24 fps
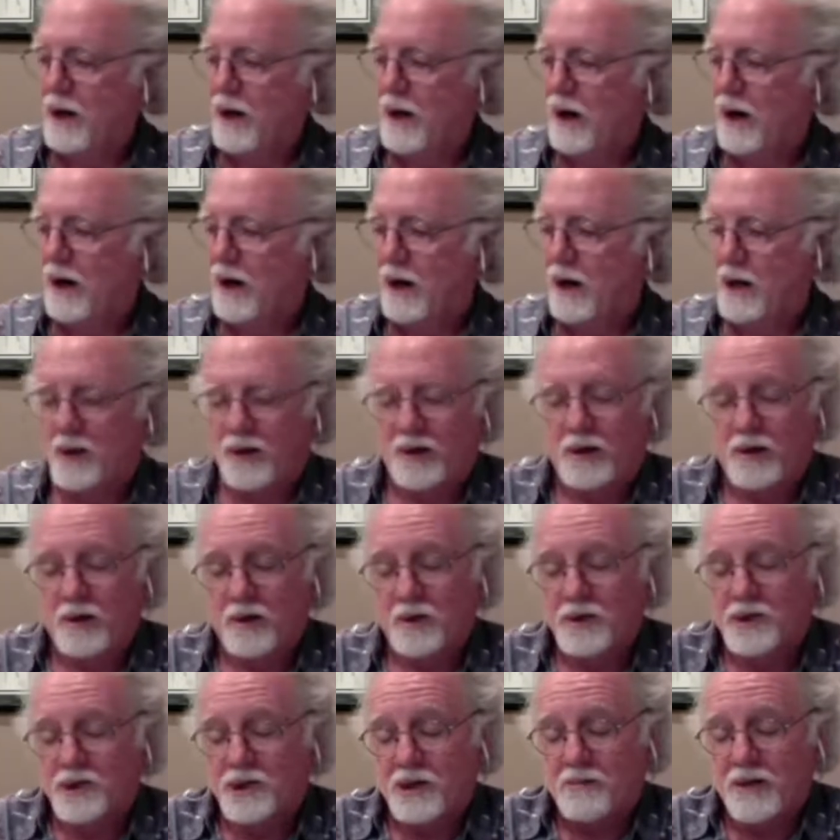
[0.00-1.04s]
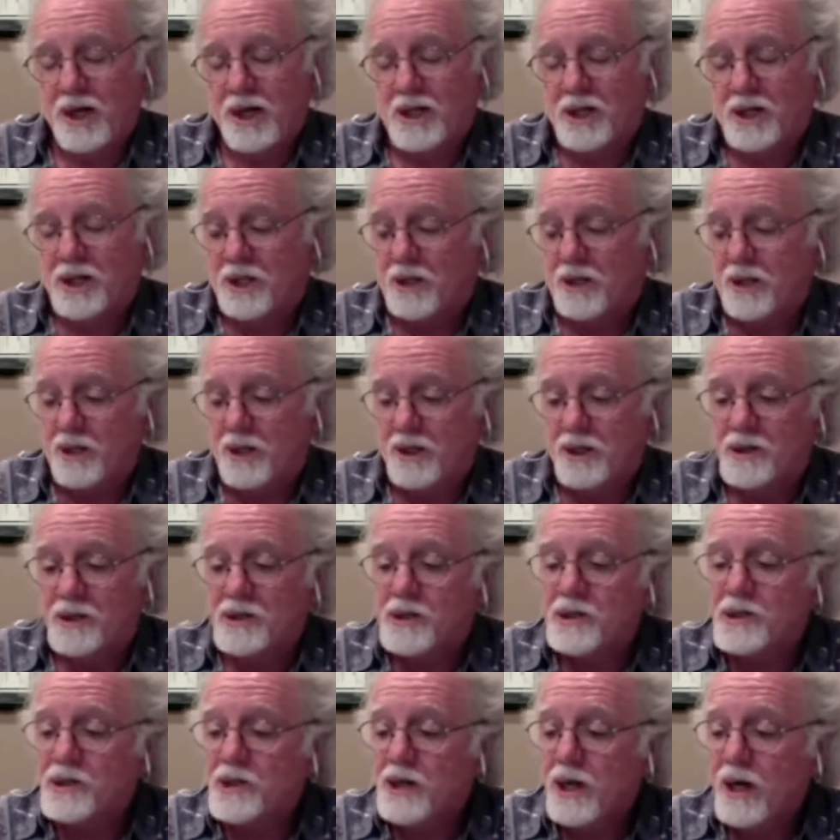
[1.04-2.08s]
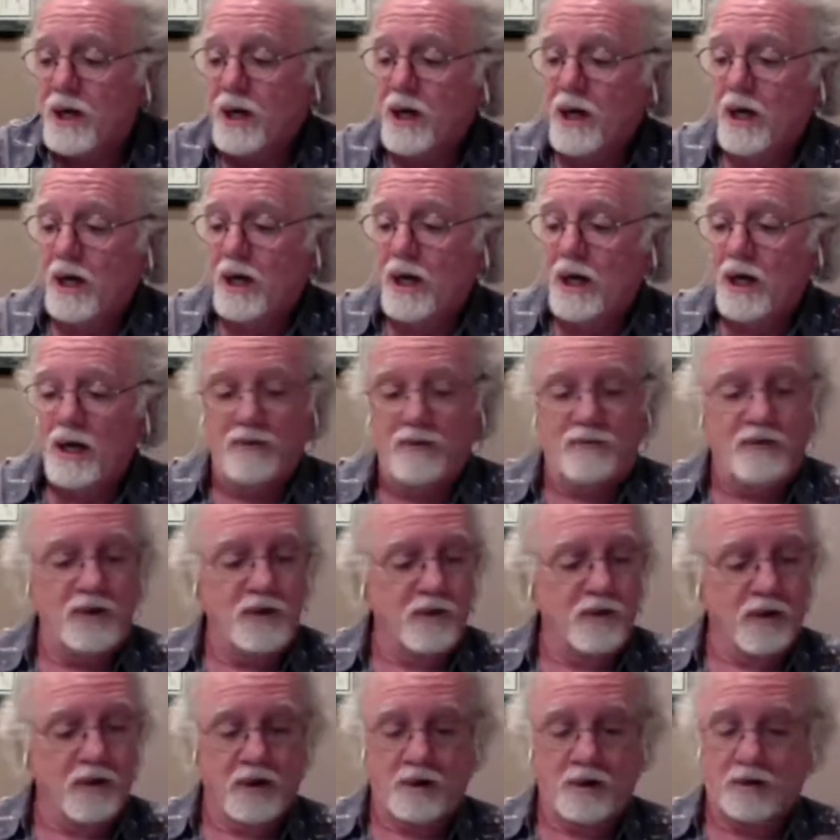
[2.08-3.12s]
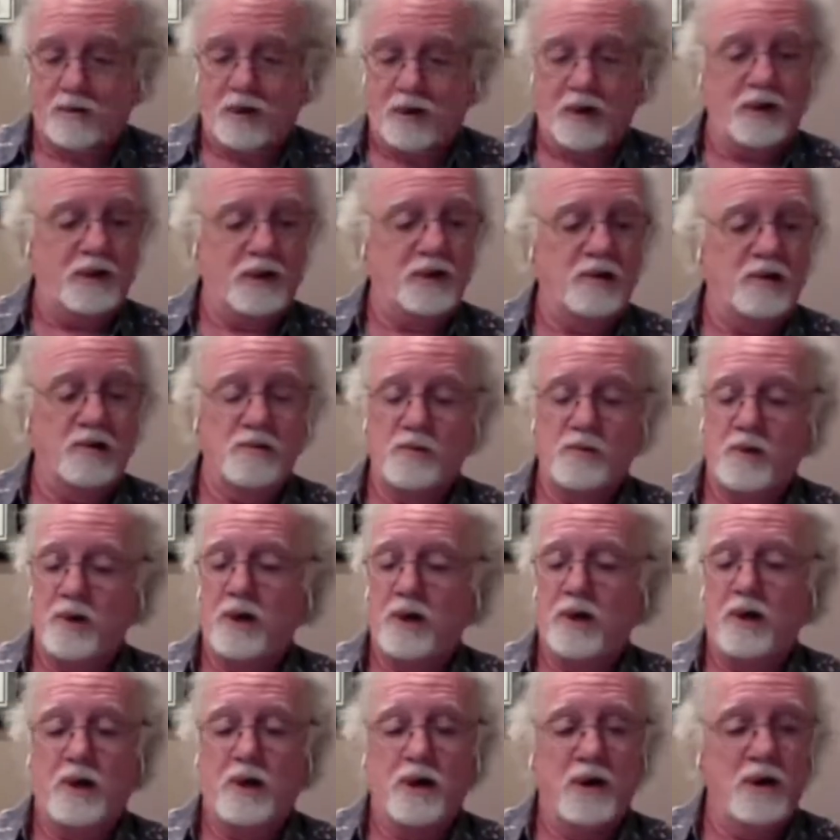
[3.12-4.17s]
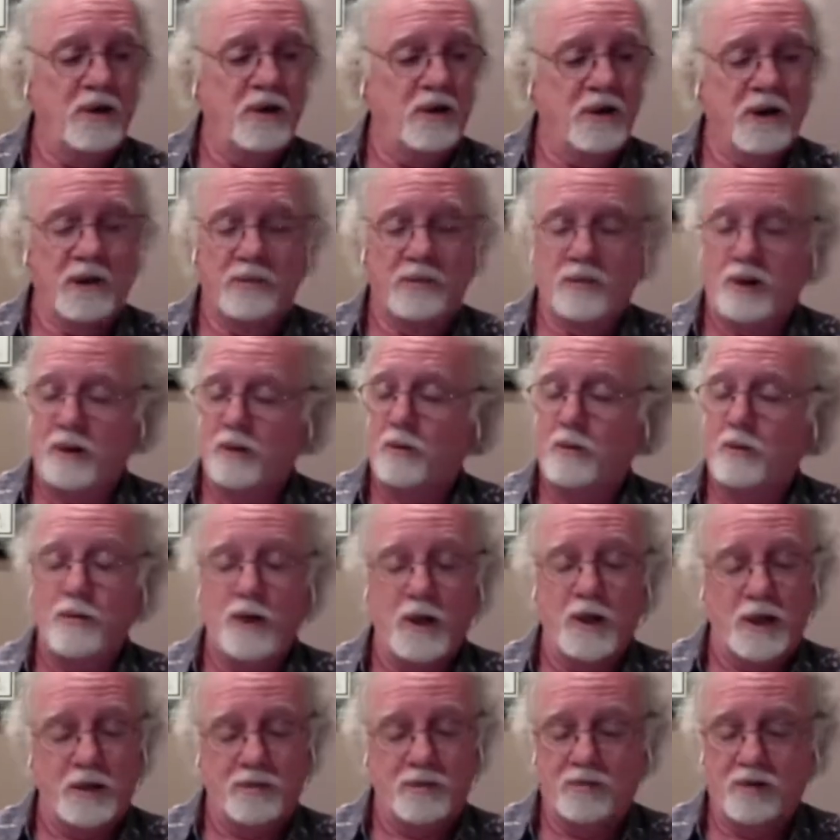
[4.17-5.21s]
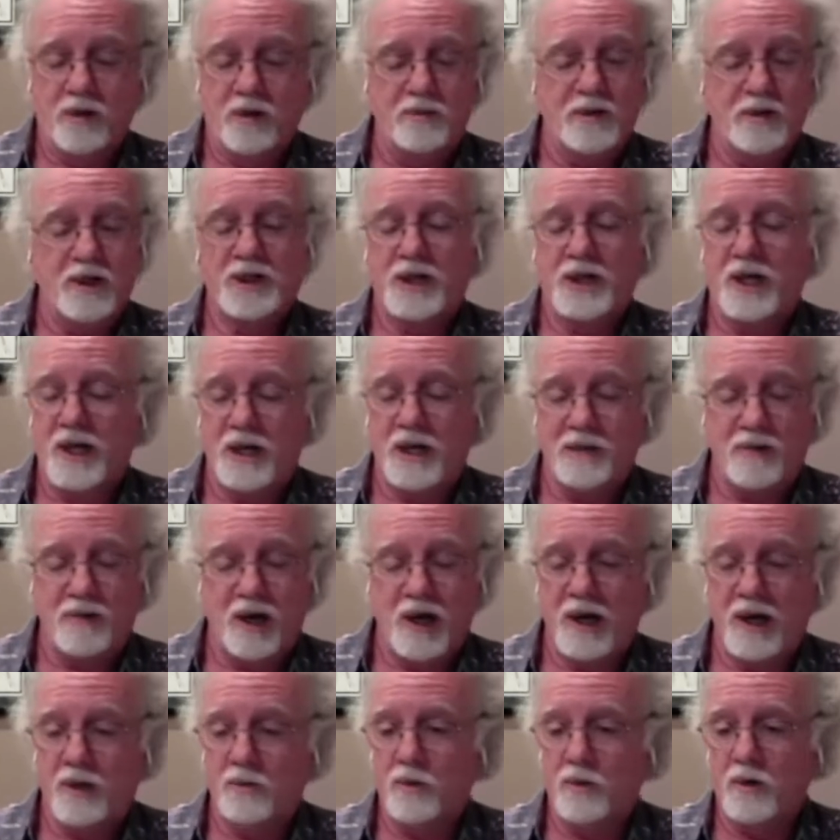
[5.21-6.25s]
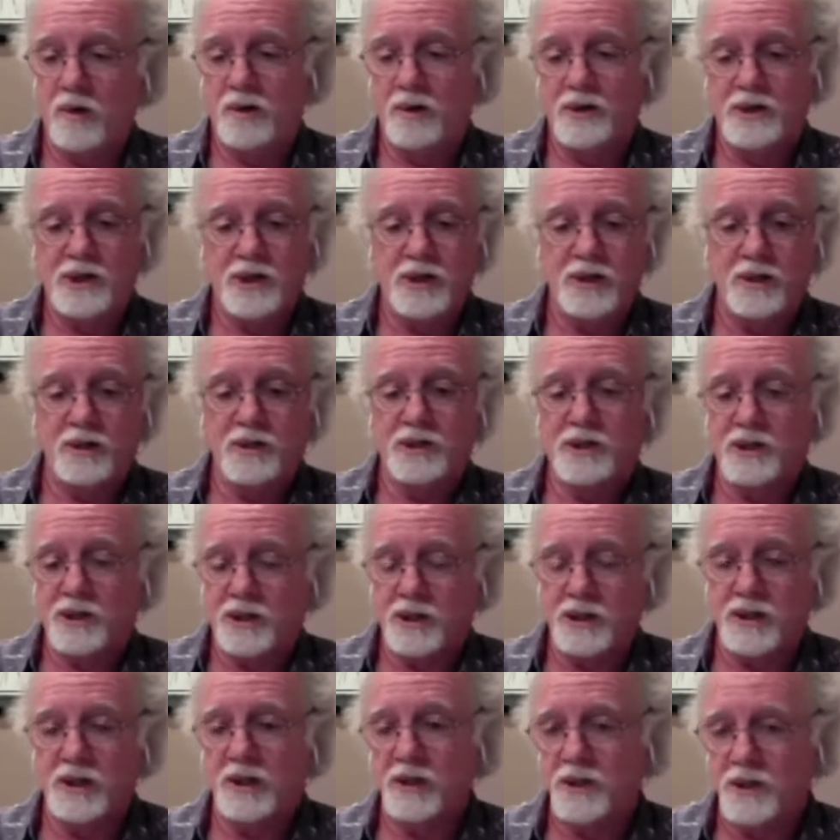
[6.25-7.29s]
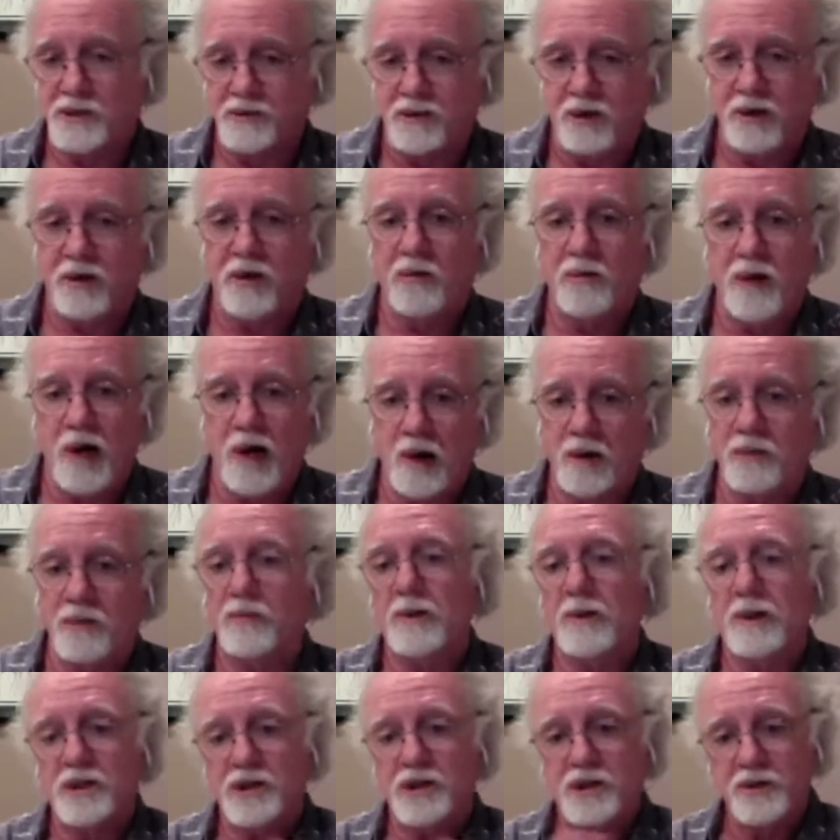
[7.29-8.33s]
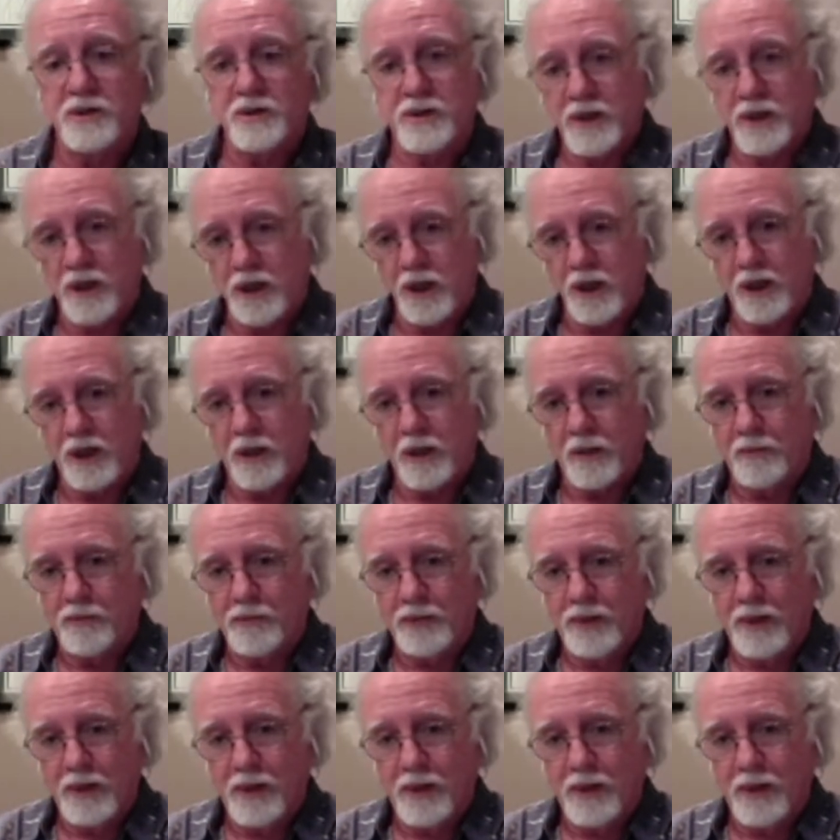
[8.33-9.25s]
I think a good summation is if you are a great ear player, you're going to be able to play in pretty much any band where it's here's the songs, figure them out, let's do the gig.